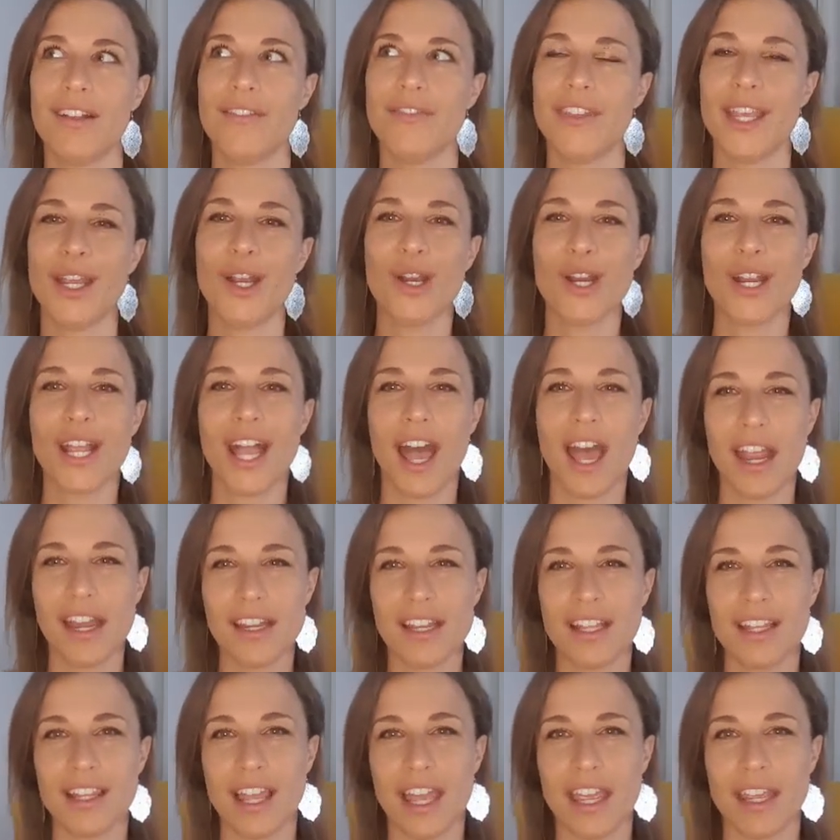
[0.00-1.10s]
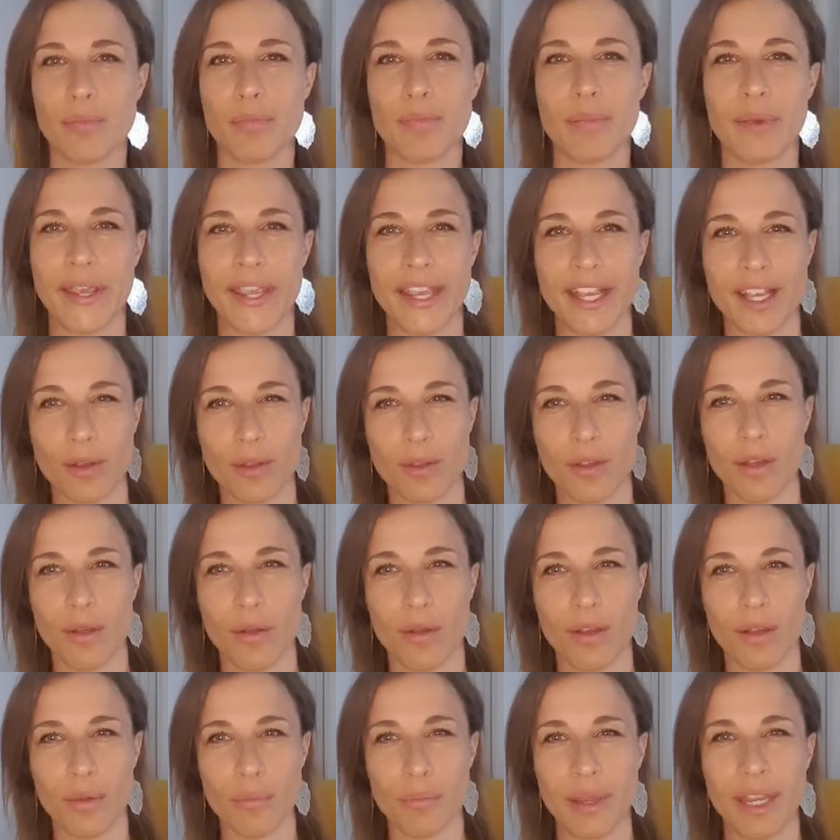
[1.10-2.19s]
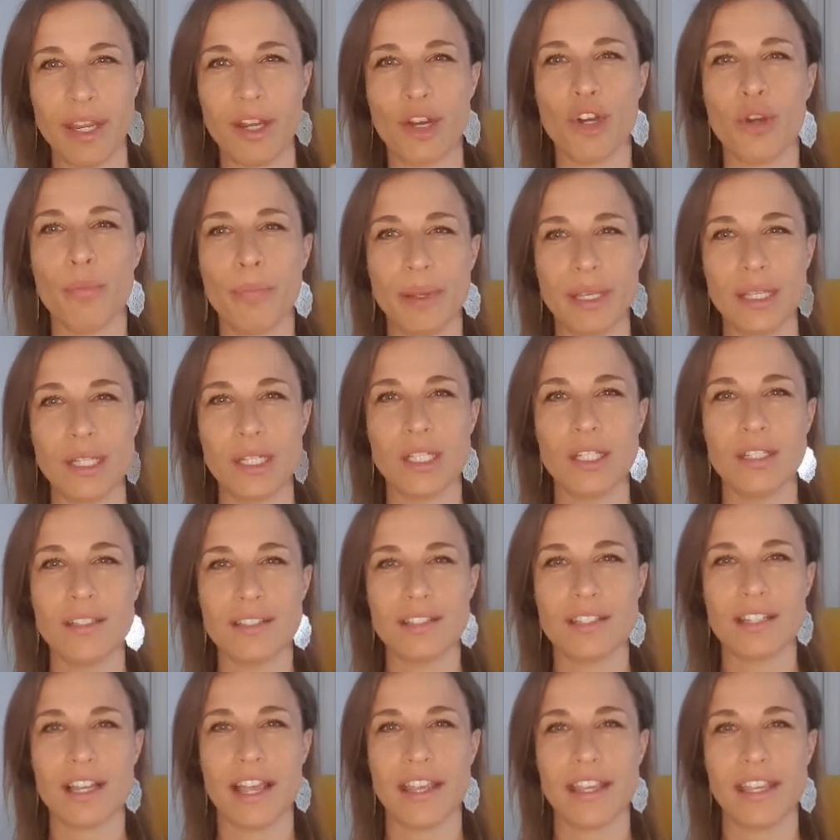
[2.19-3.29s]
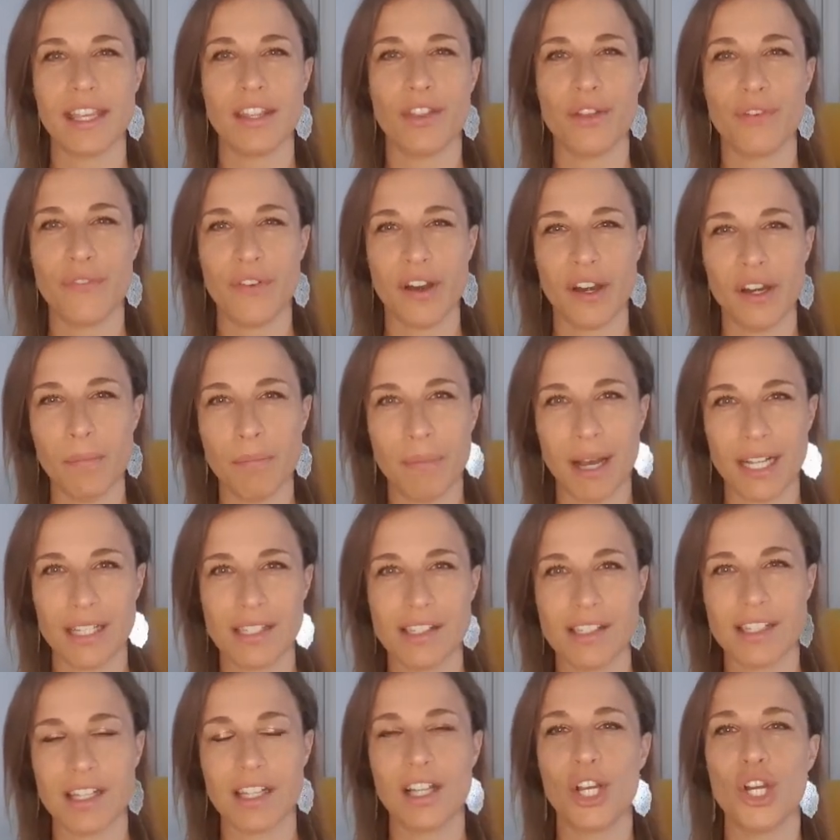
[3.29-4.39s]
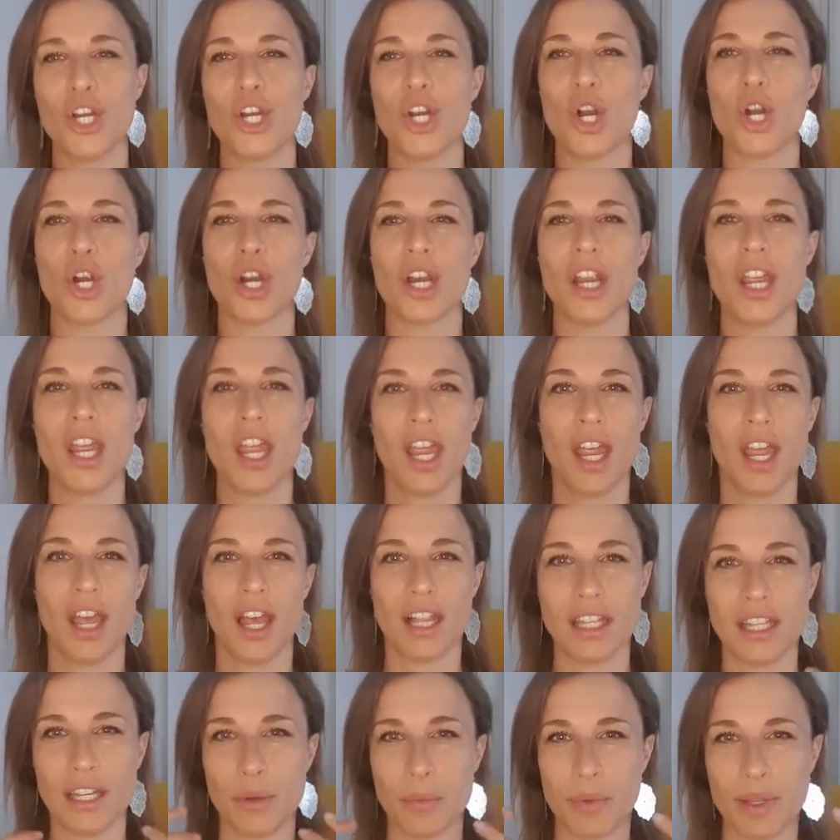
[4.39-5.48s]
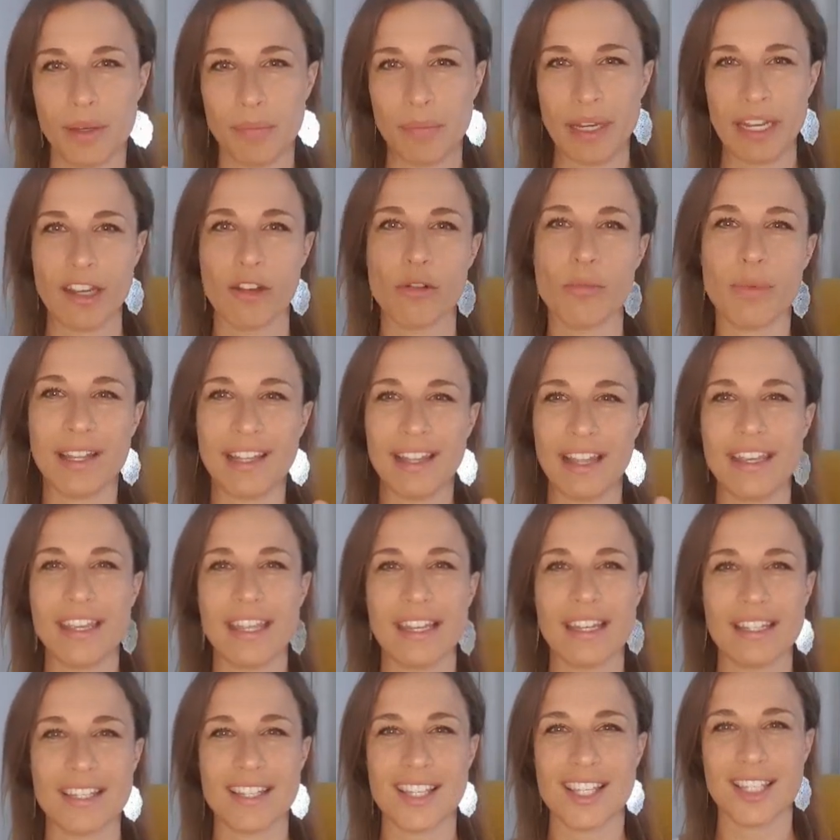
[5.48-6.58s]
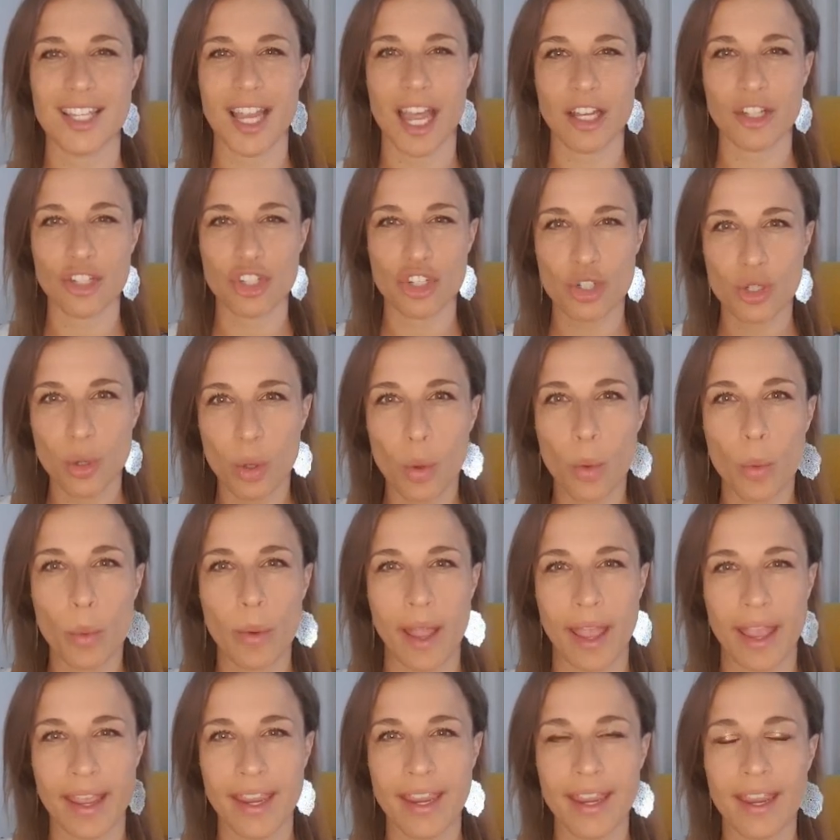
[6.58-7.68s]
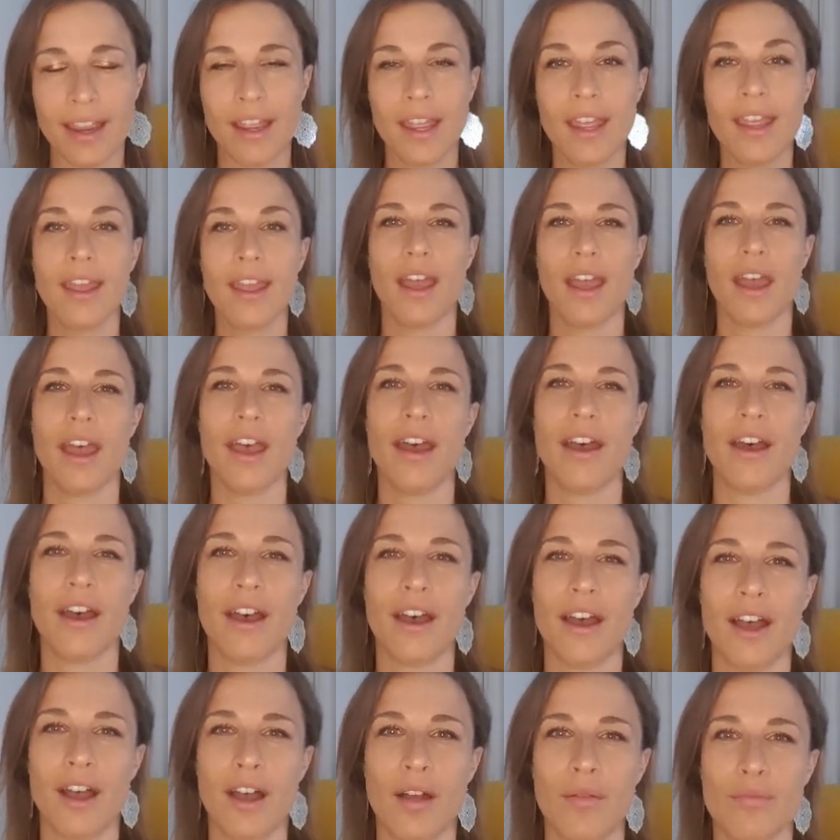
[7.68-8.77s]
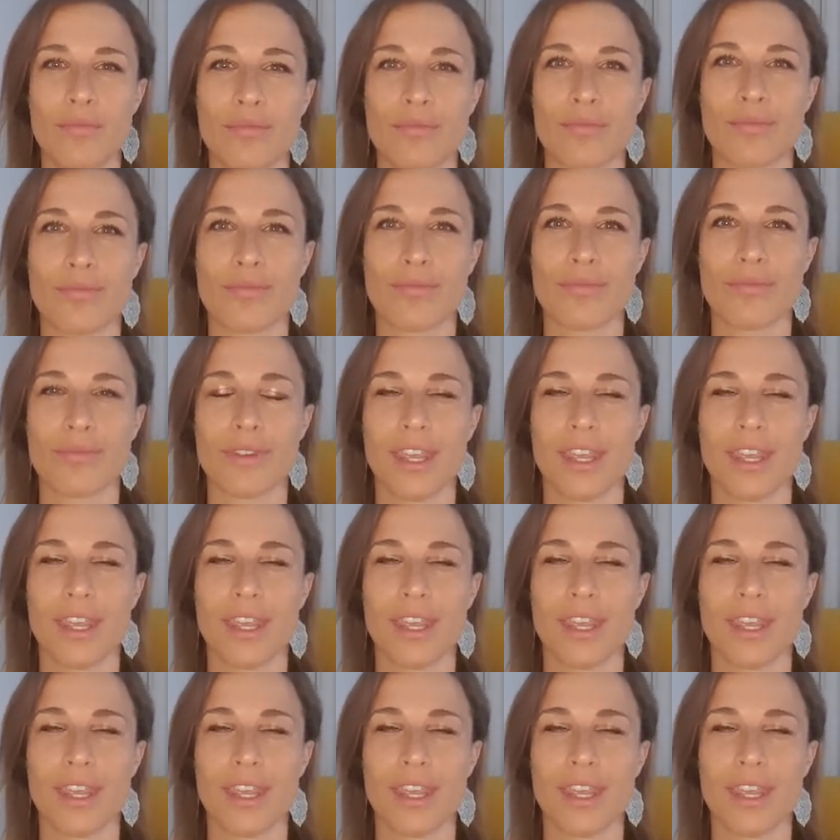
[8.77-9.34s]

they are kind of like big bigger builds, like either very muscular or a little bit bigger but like in a sensual way um,